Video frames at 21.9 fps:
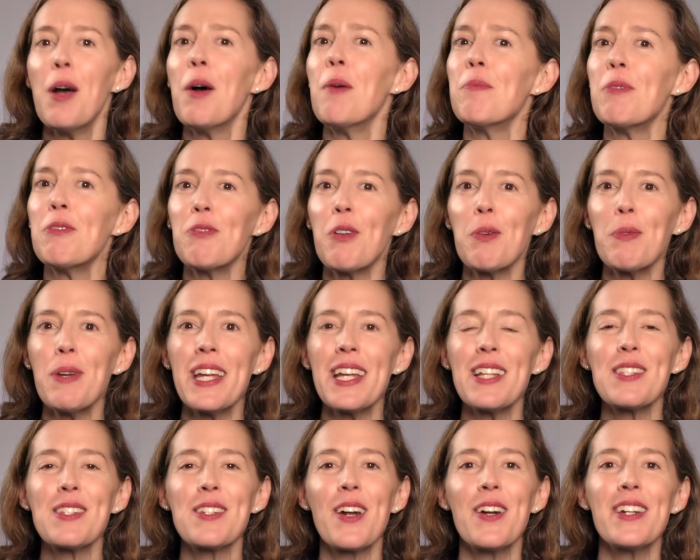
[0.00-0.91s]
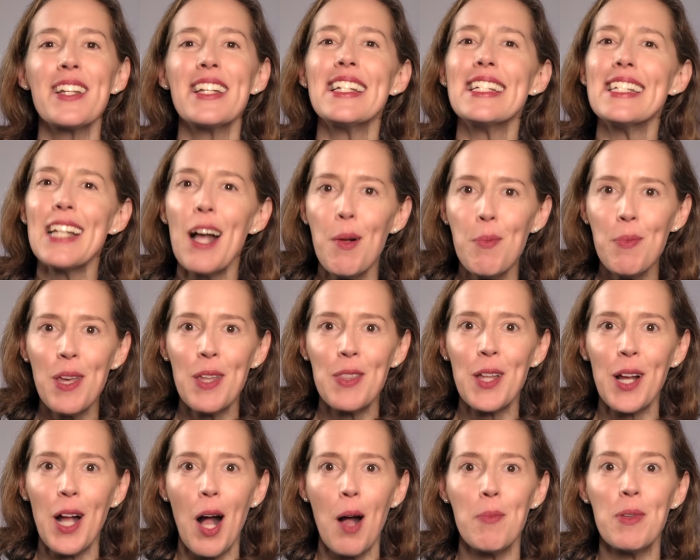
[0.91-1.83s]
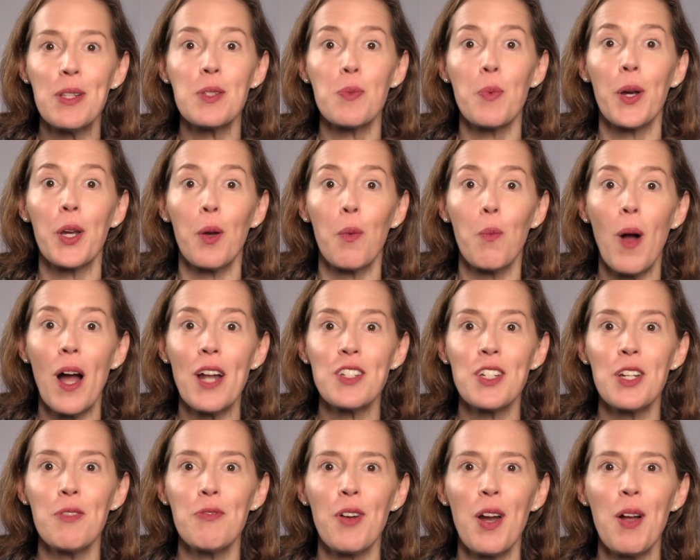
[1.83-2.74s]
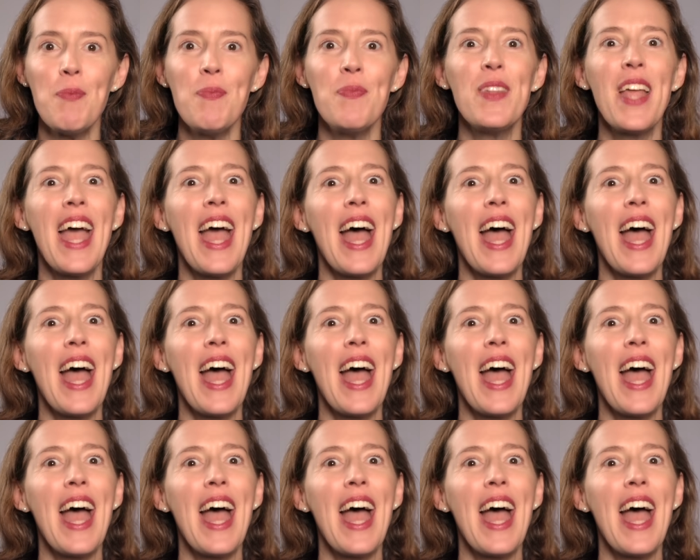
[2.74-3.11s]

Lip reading: Before we get started, tell me in the comments where you're watching from